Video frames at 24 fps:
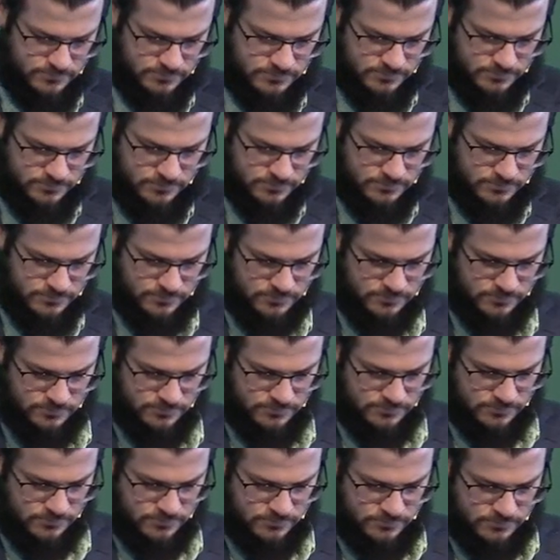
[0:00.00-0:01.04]

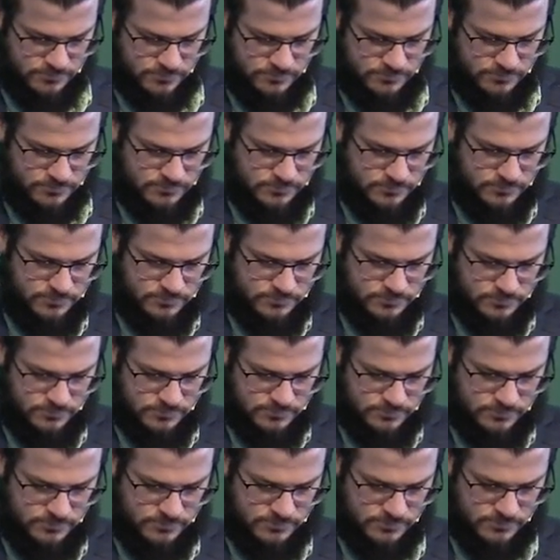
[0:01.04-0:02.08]

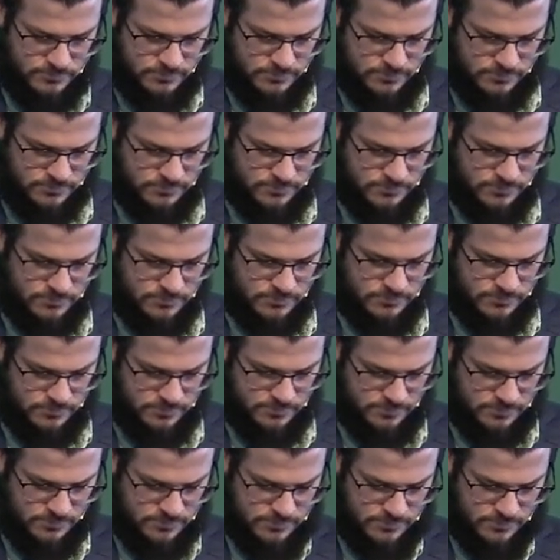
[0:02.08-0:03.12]

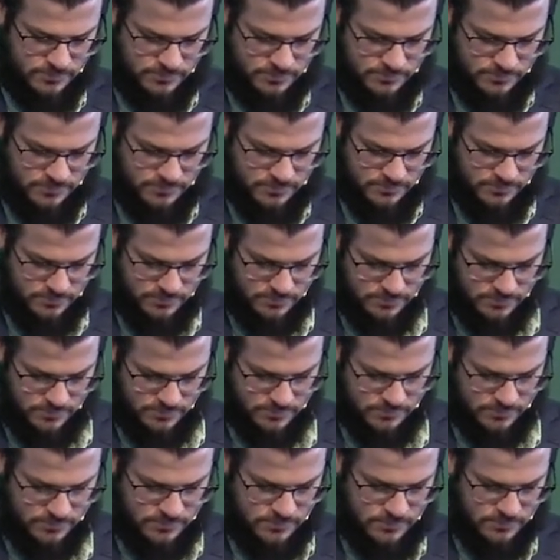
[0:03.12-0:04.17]

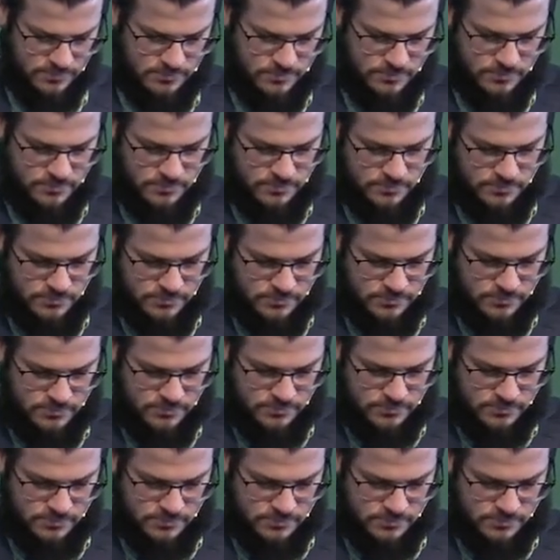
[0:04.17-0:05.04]
Nothing is said.